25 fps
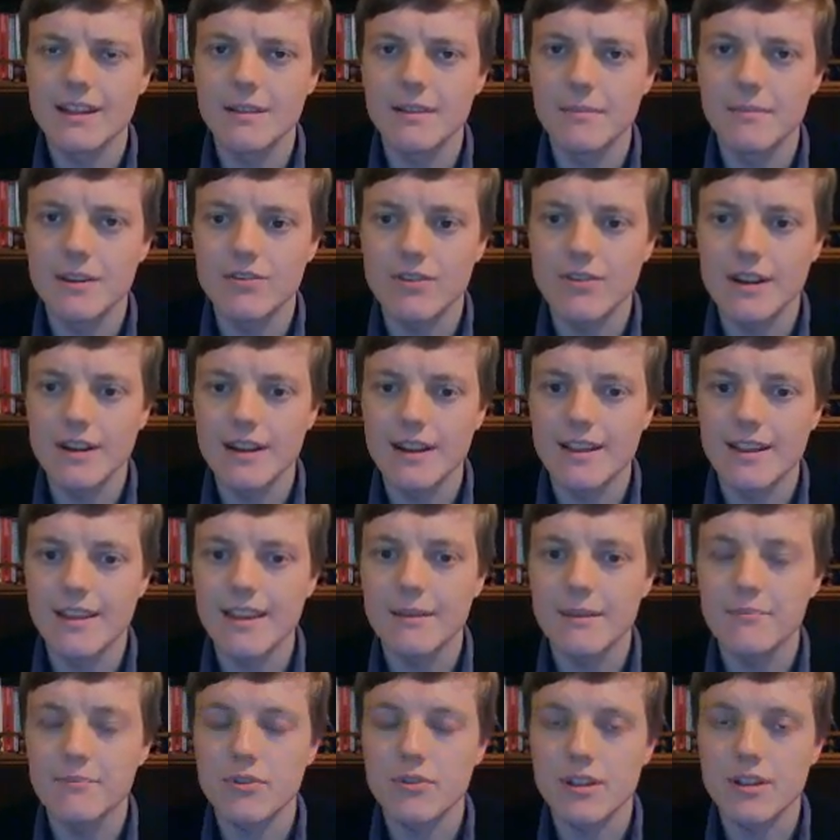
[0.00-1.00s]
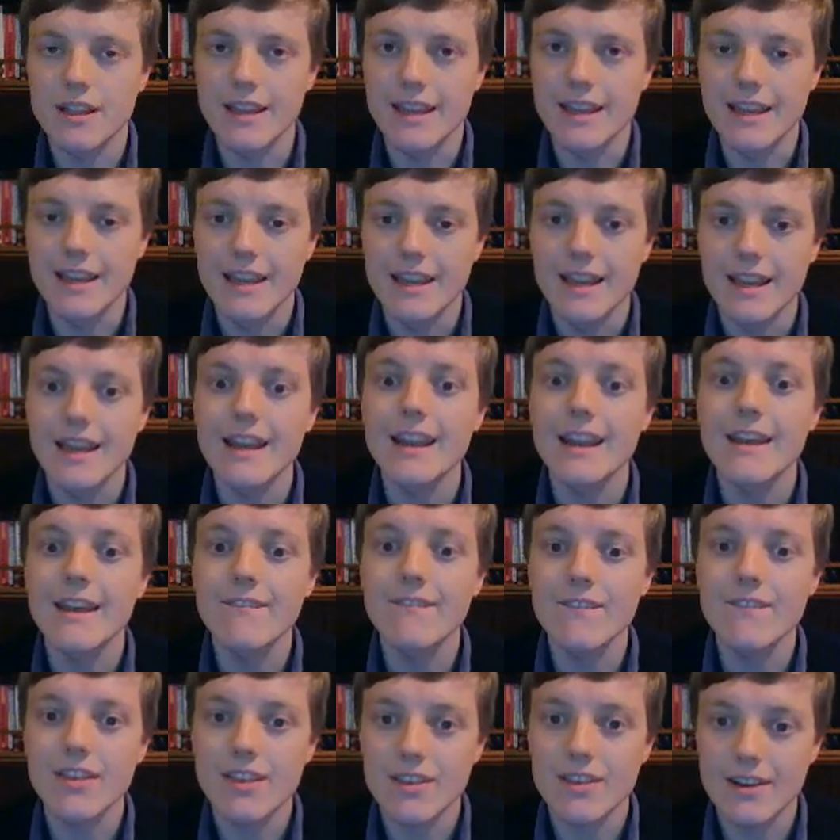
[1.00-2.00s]
to be treated separately, and
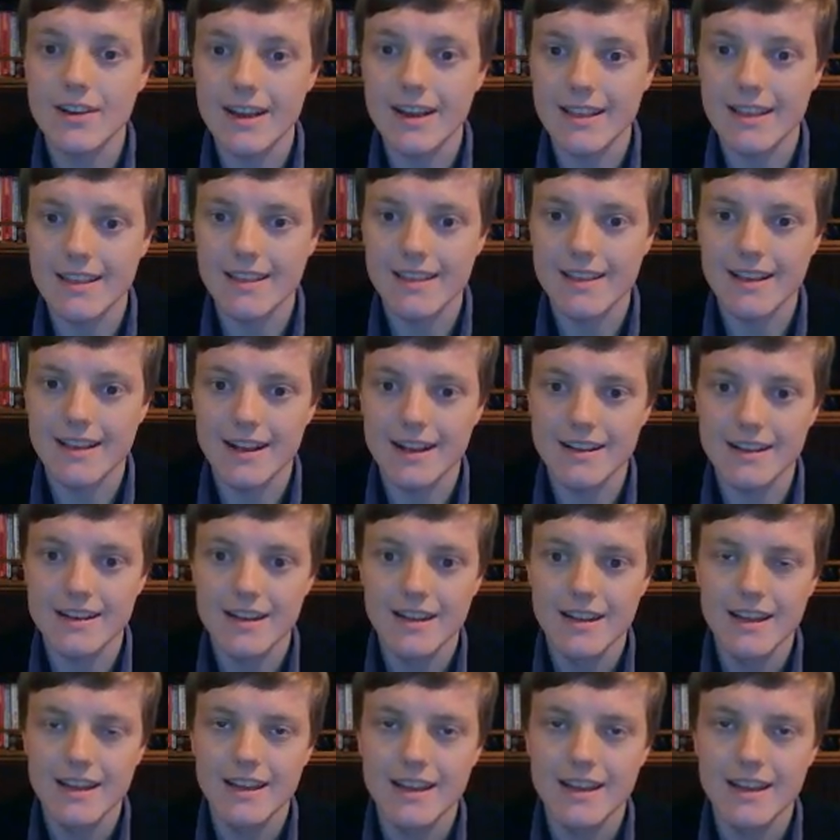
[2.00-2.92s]
emphasised as such,